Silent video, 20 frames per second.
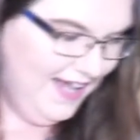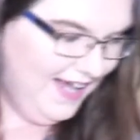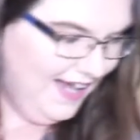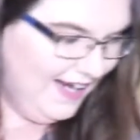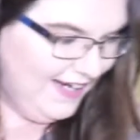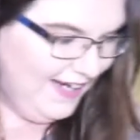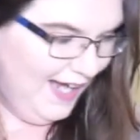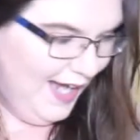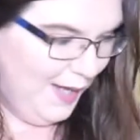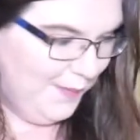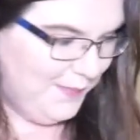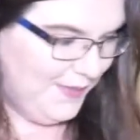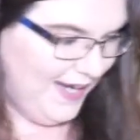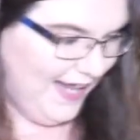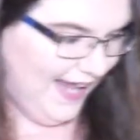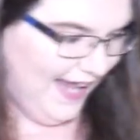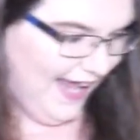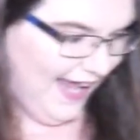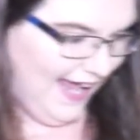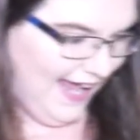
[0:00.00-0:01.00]
a cup and
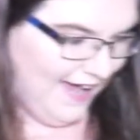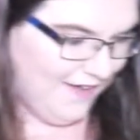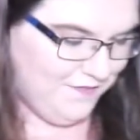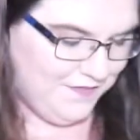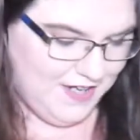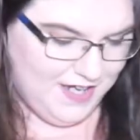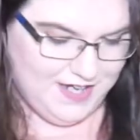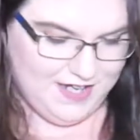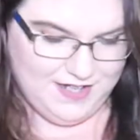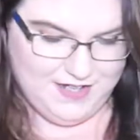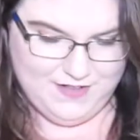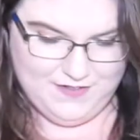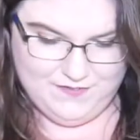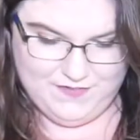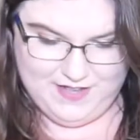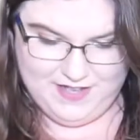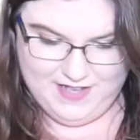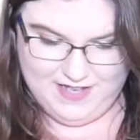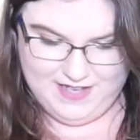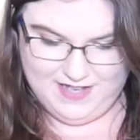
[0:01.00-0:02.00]
a half
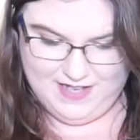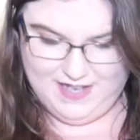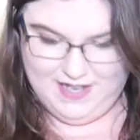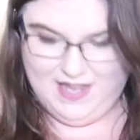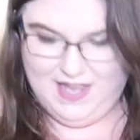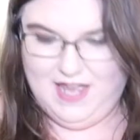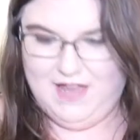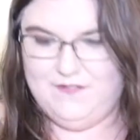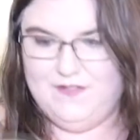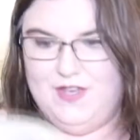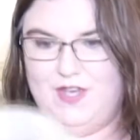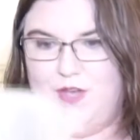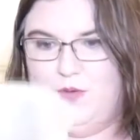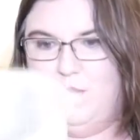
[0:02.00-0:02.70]
of heavy